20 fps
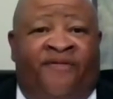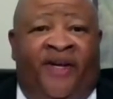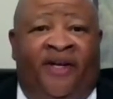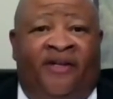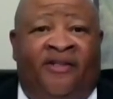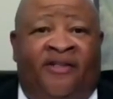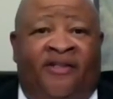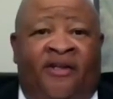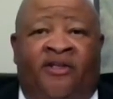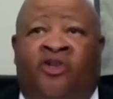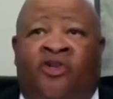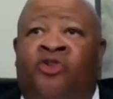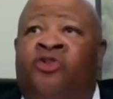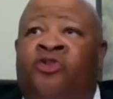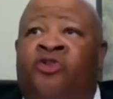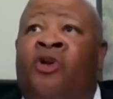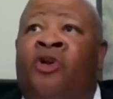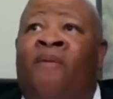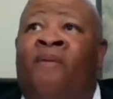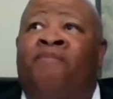easy fix.
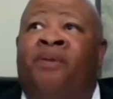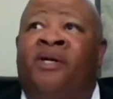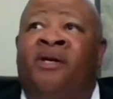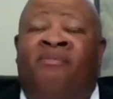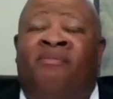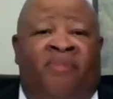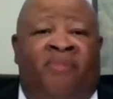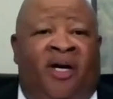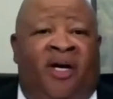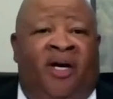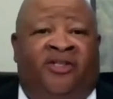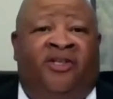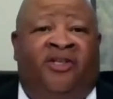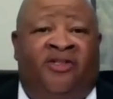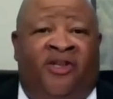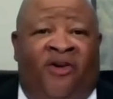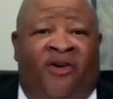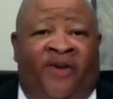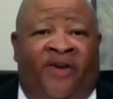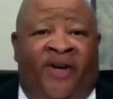You don't build
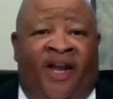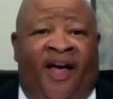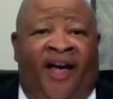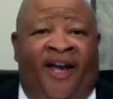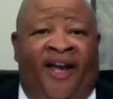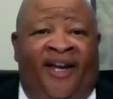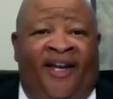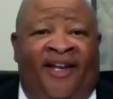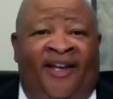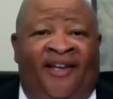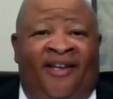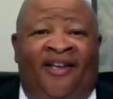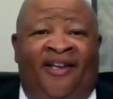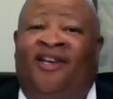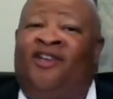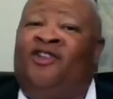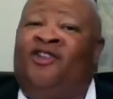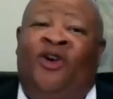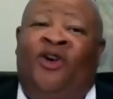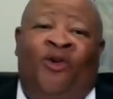muscles overnight,
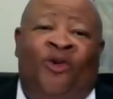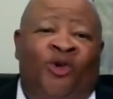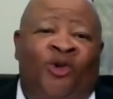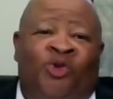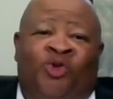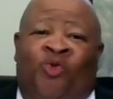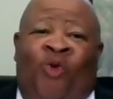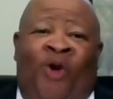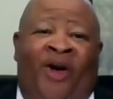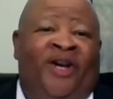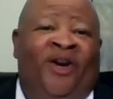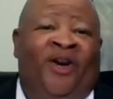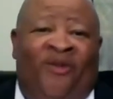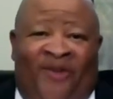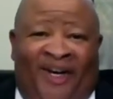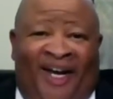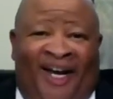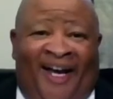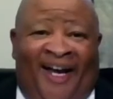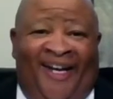and you don't lose weight
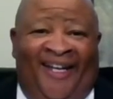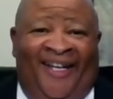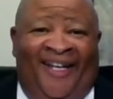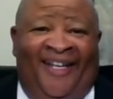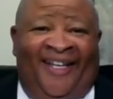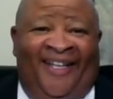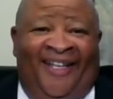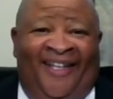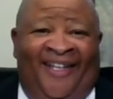overnight.